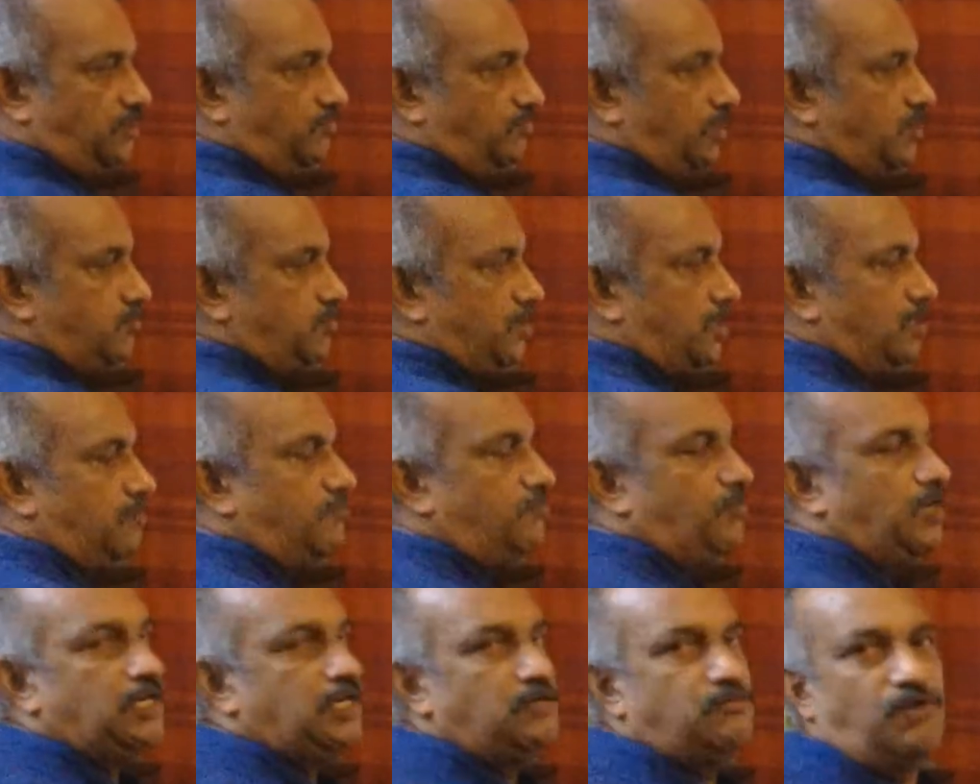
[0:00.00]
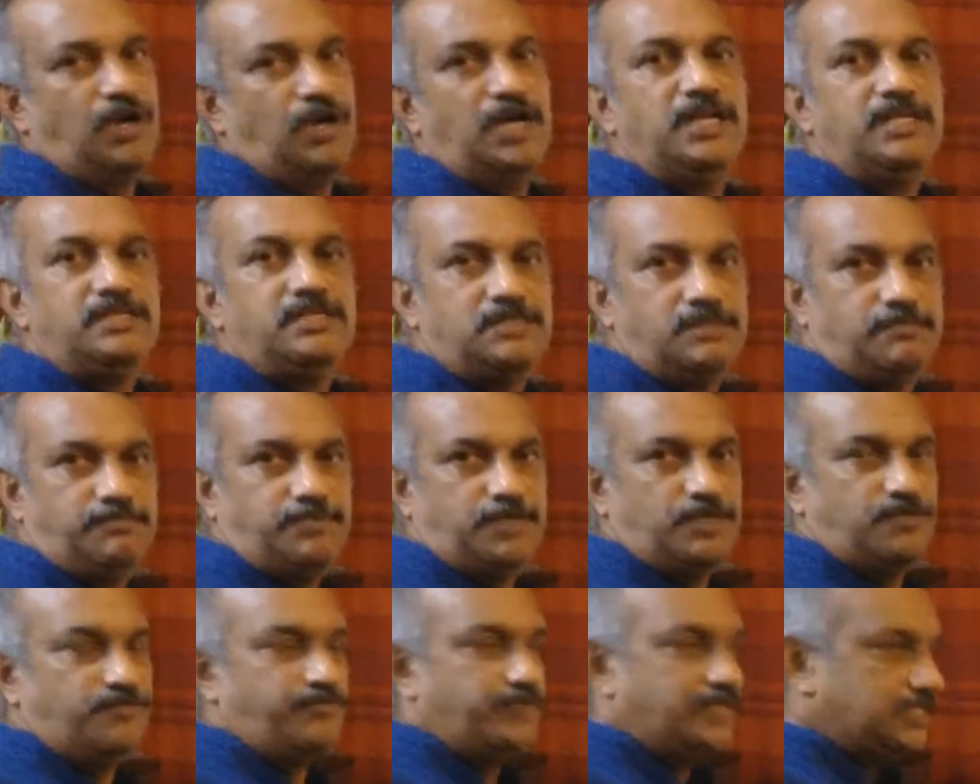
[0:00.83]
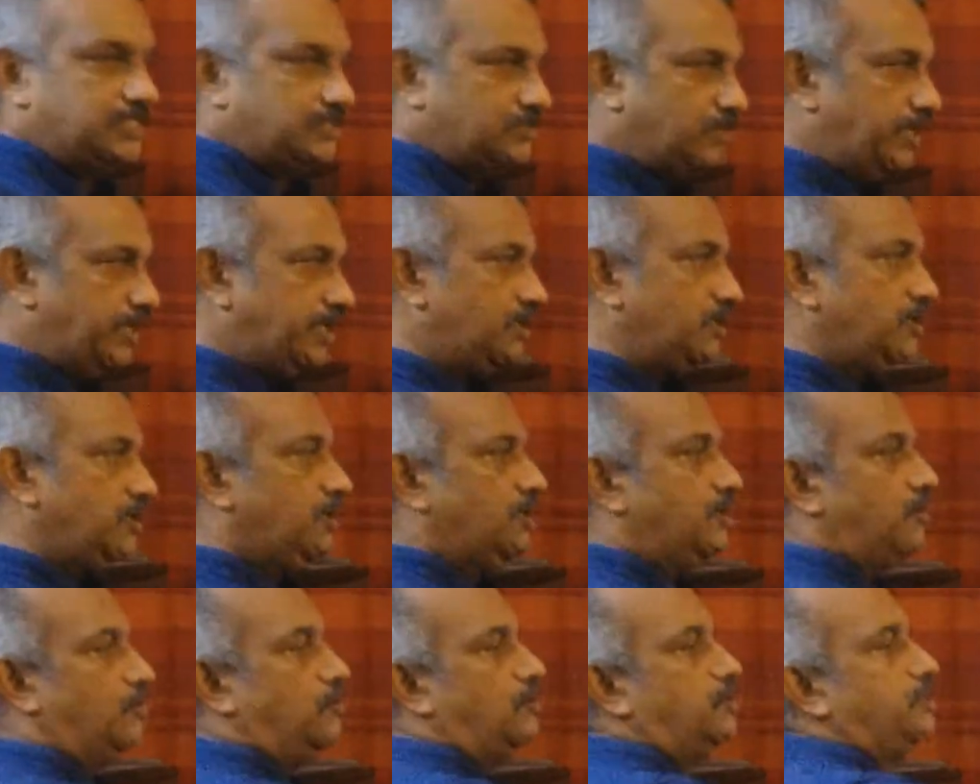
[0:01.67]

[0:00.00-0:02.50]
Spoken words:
will become 1, 1 is a perfect square, or